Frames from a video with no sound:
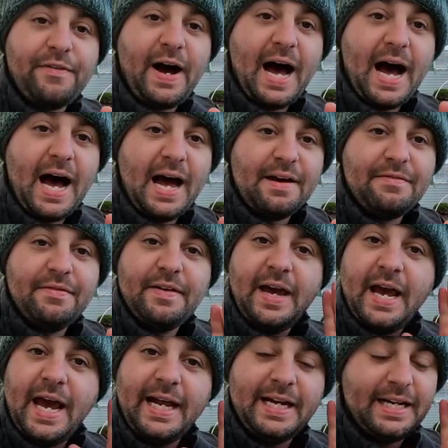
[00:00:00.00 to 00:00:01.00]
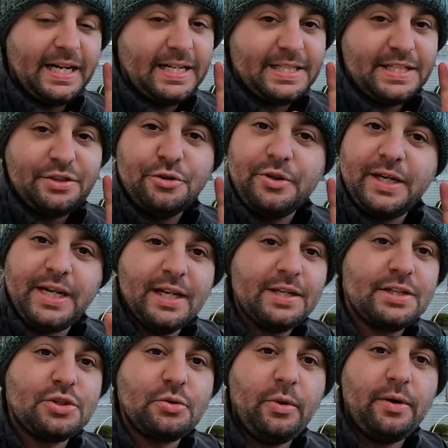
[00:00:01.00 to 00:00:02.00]
five, and it is to get
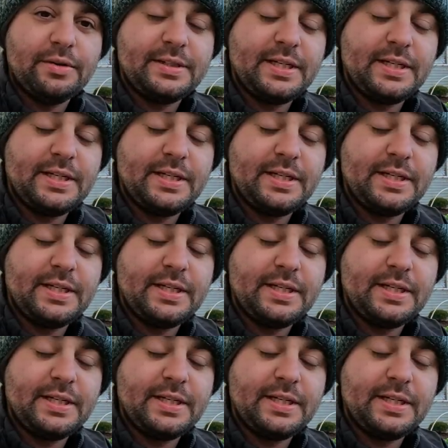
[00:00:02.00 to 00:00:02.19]
a soil